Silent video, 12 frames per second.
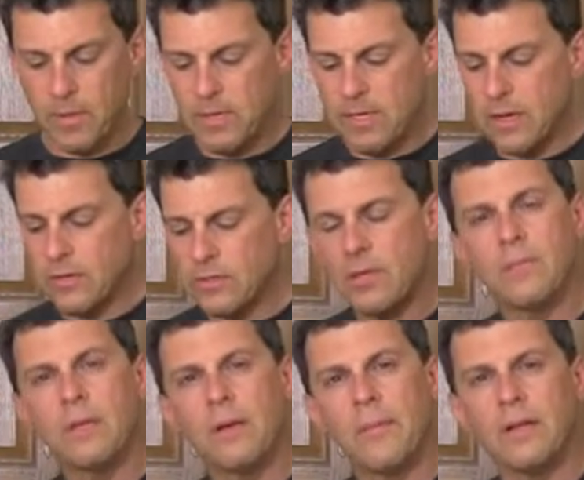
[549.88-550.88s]
let me tell you
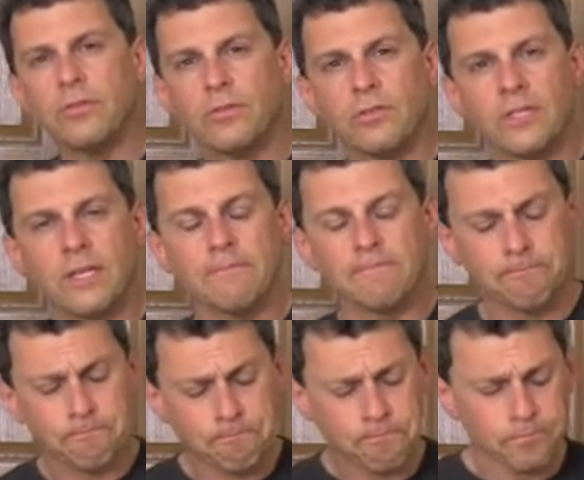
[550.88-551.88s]
something about juicing
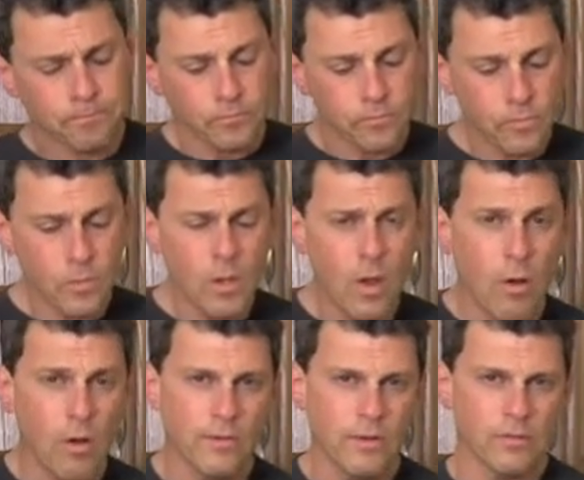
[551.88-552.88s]

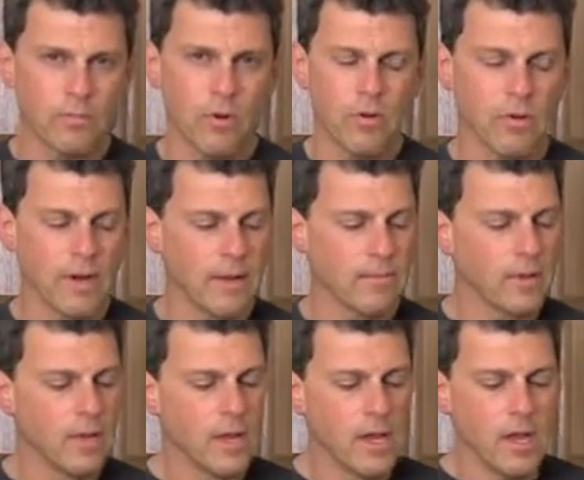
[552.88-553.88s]
on this program.
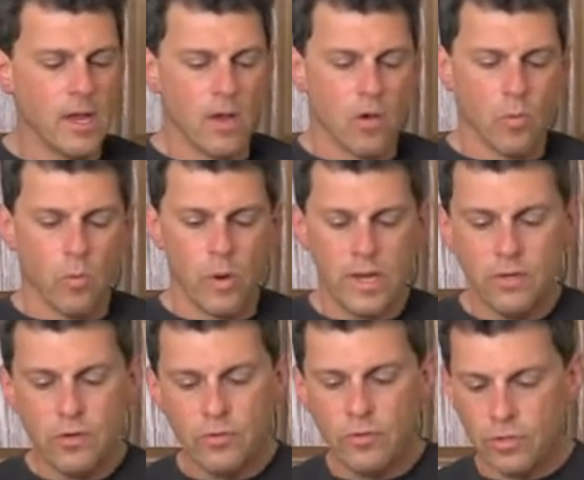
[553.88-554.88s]

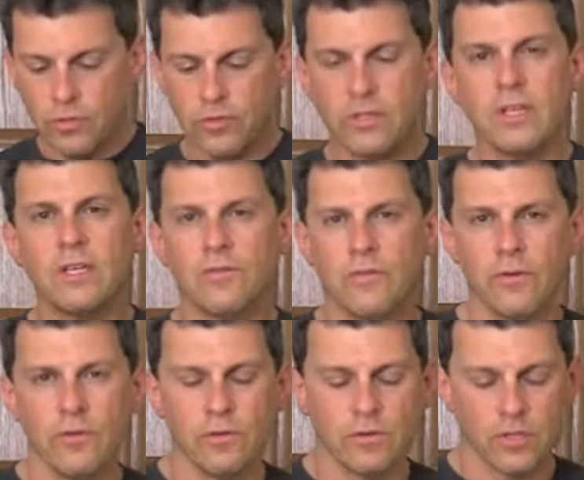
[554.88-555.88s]
When you juice these
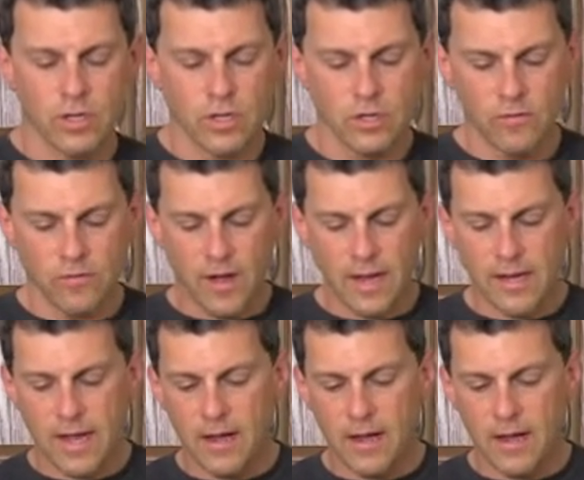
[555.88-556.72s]
foods, you find